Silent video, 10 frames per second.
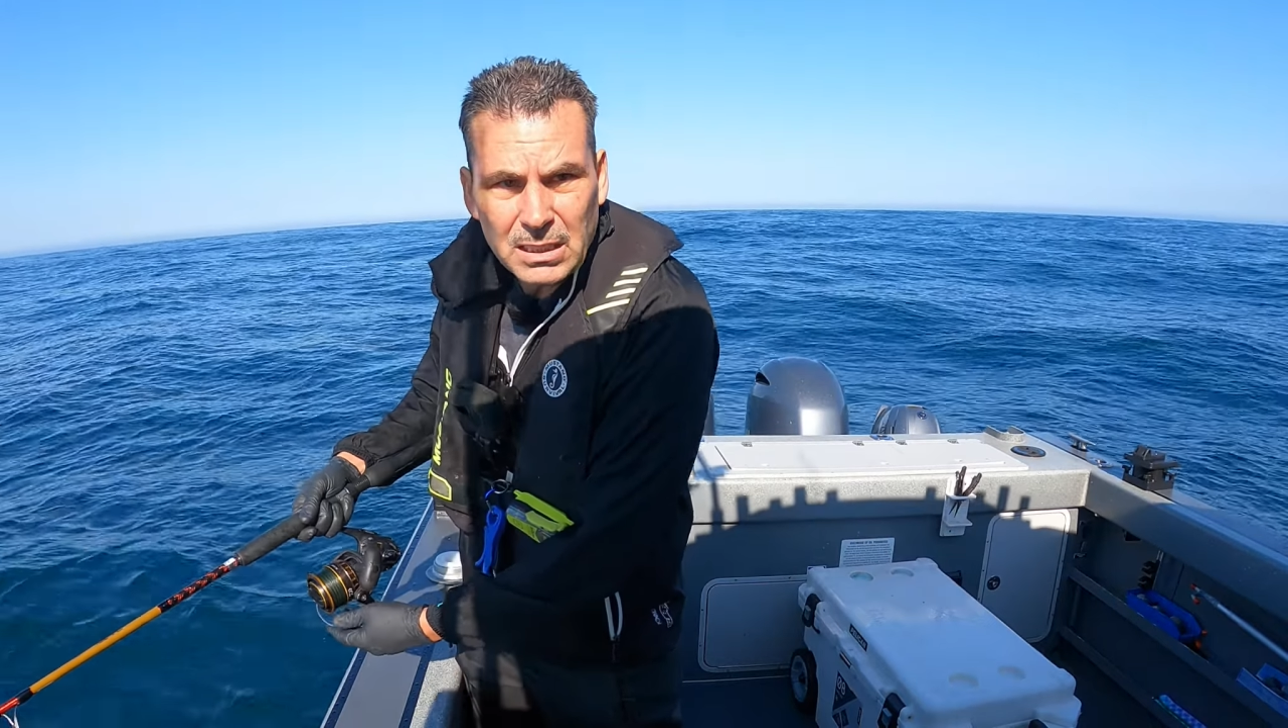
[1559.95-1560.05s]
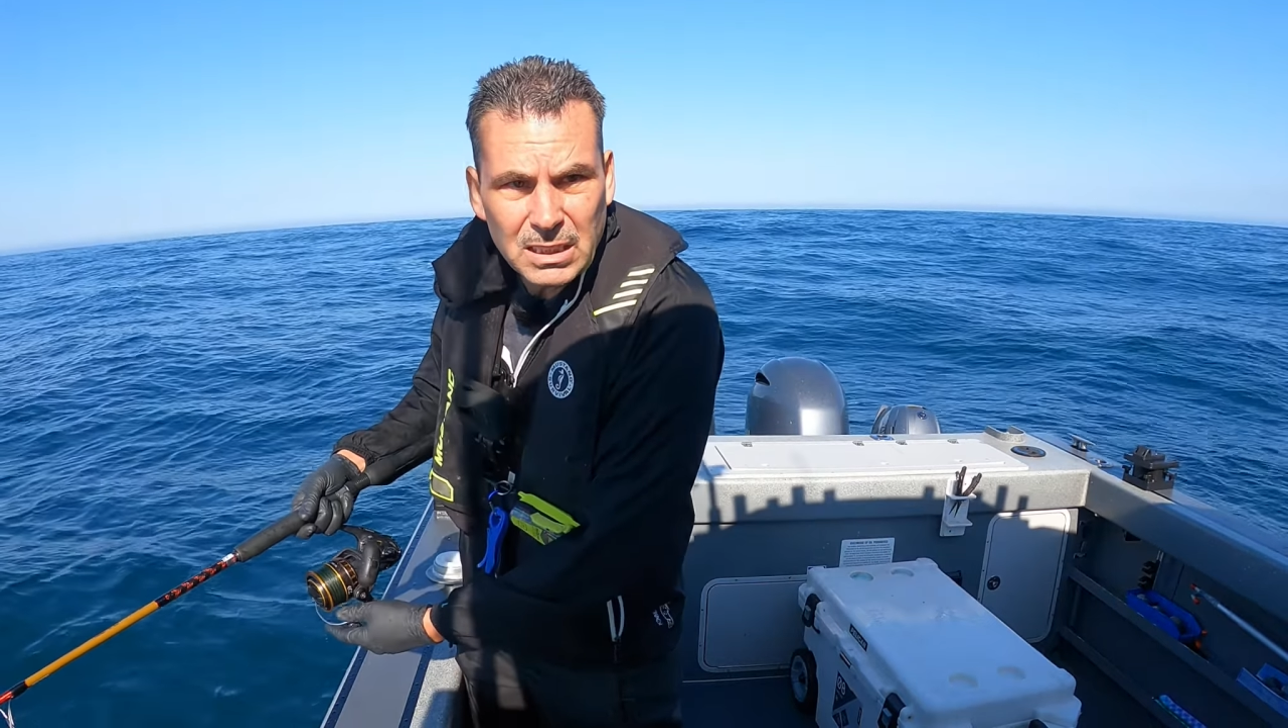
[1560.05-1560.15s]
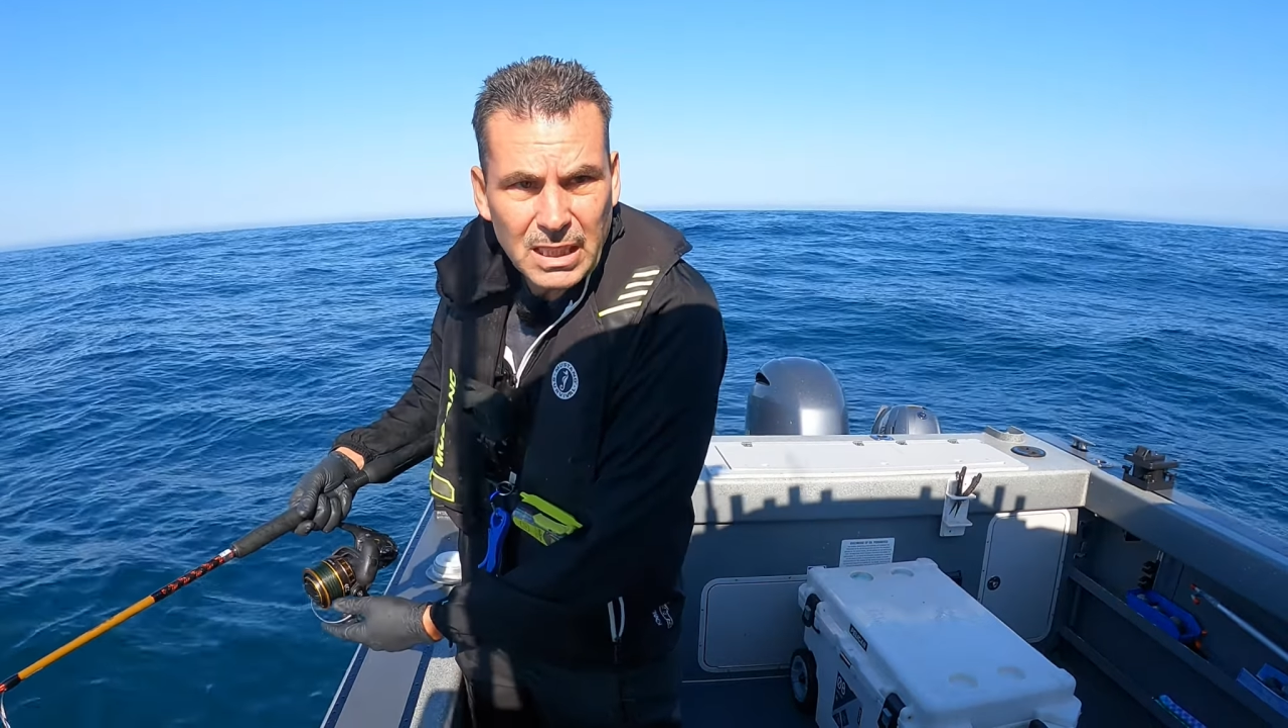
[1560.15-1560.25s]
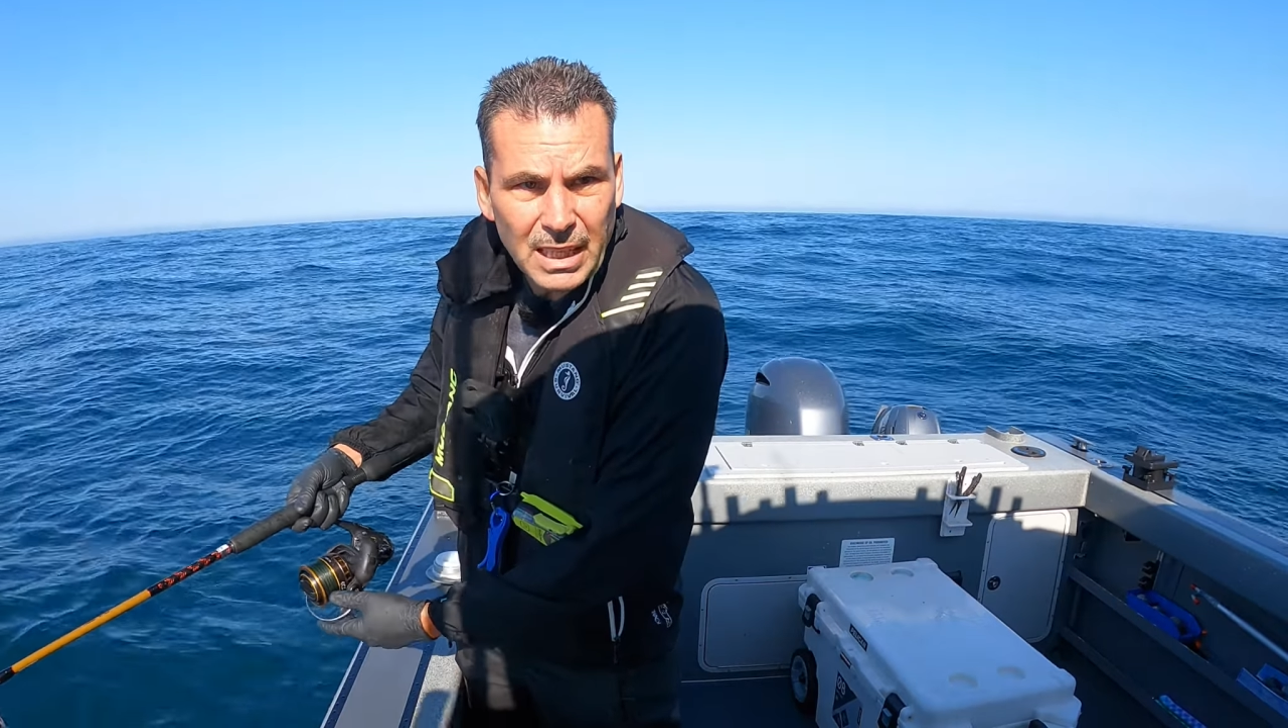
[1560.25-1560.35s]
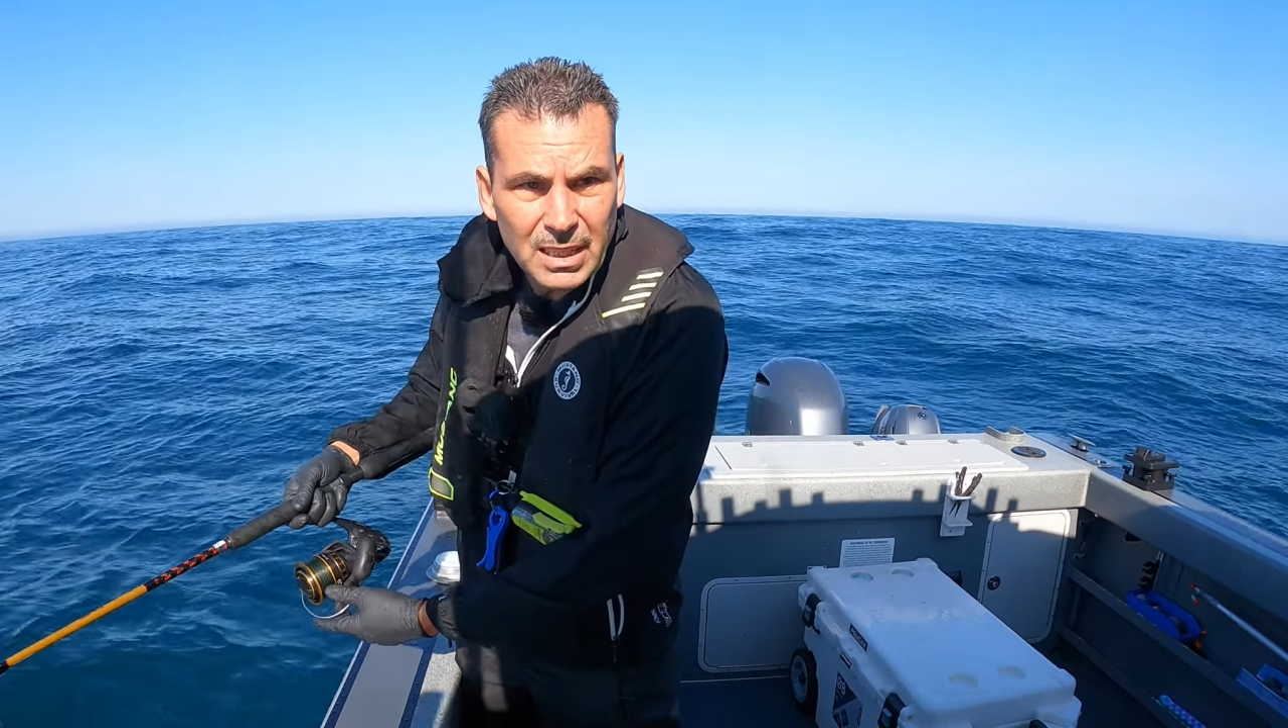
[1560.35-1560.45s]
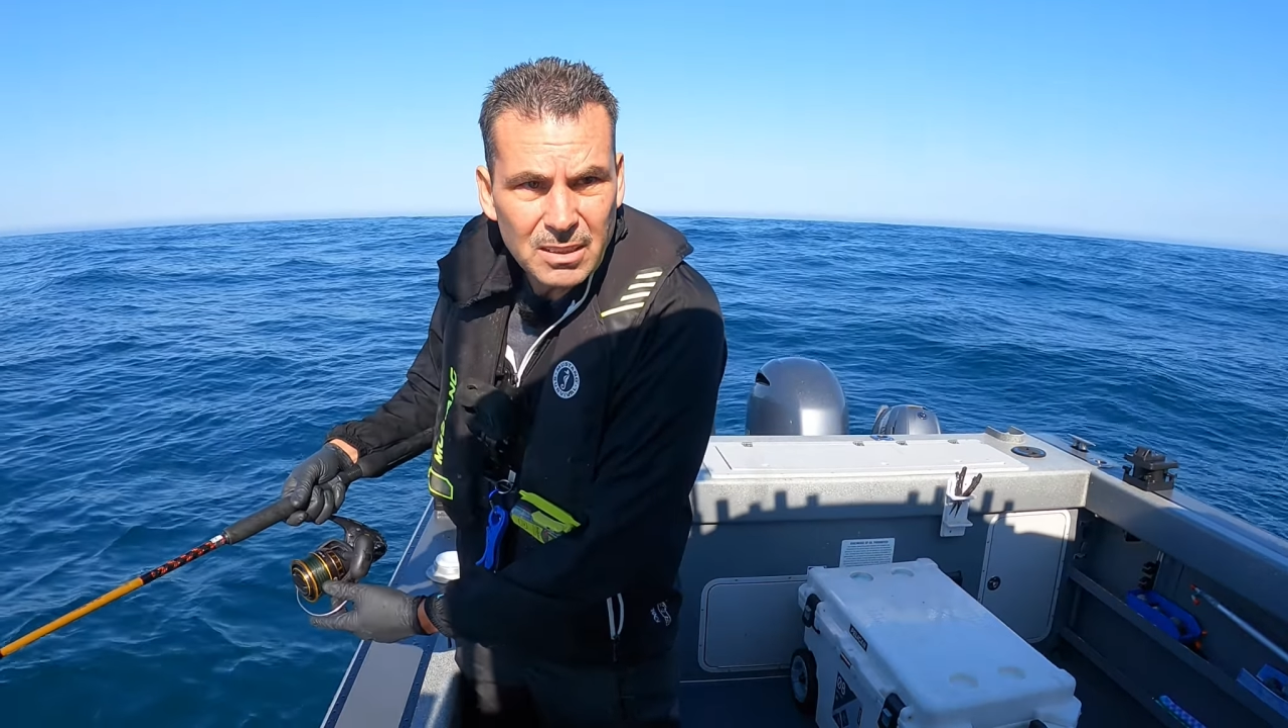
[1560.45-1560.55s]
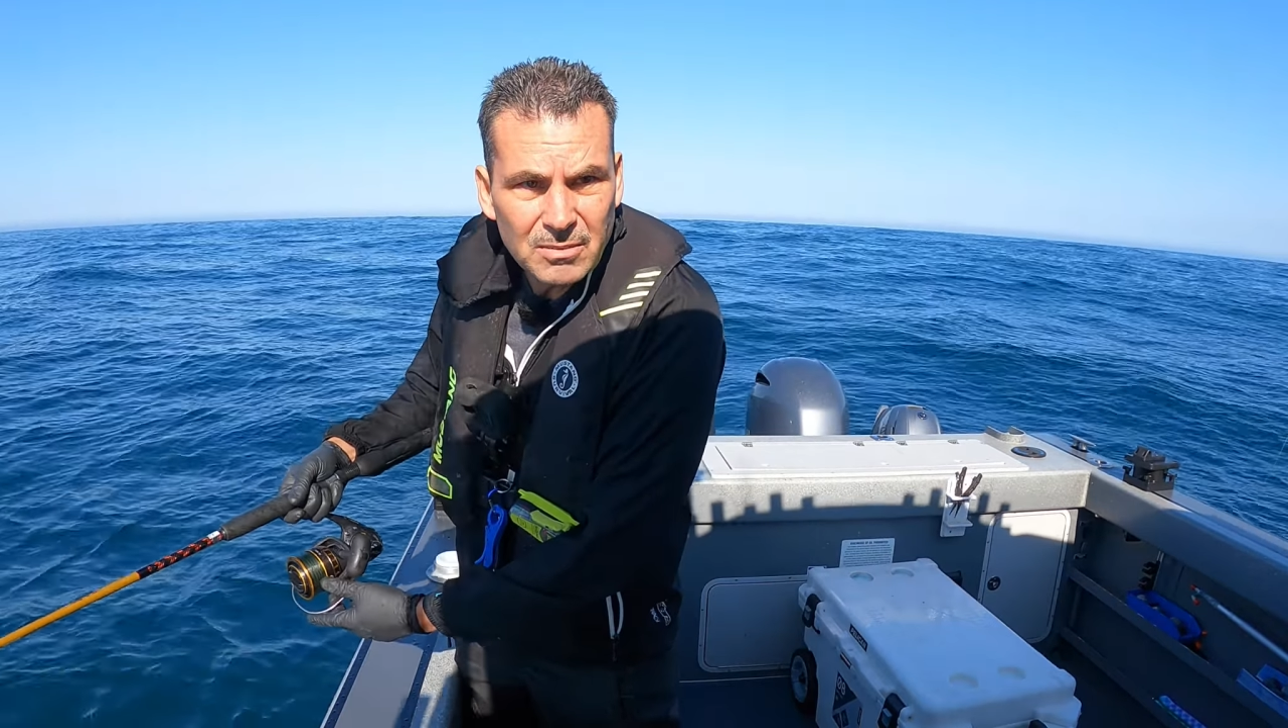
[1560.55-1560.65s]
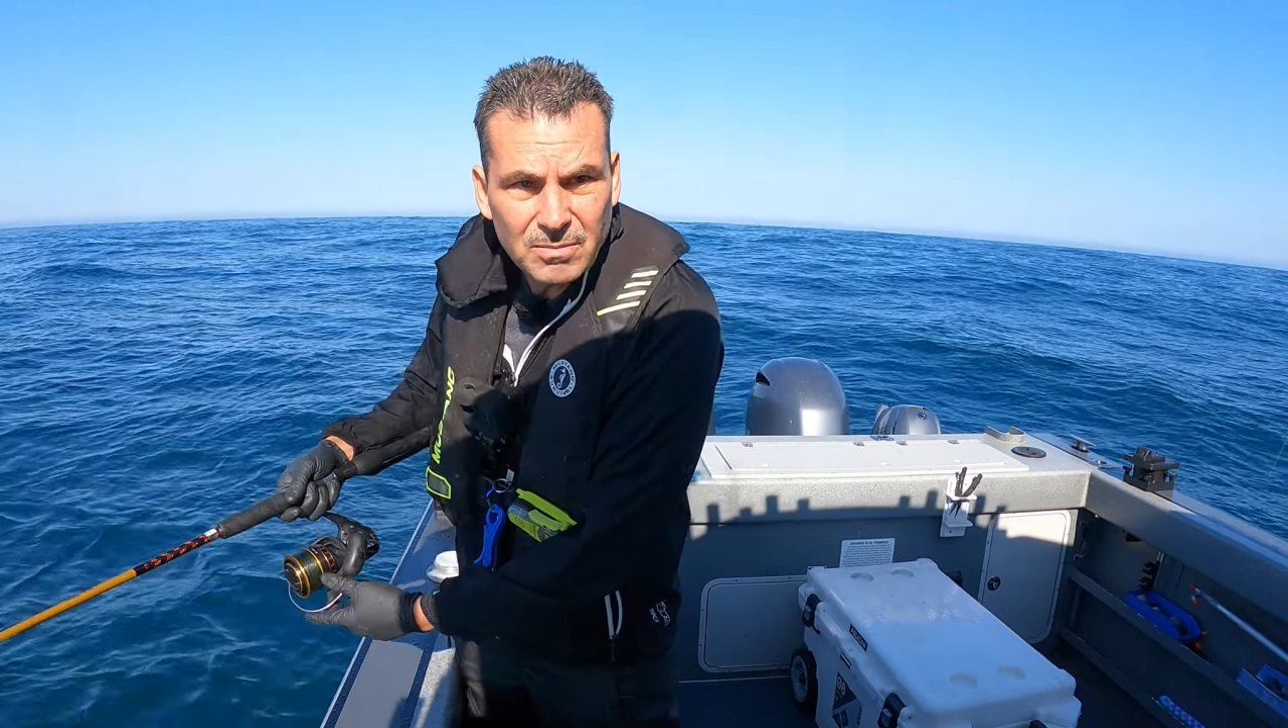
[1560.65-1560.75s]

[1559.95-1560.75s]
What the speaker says: today.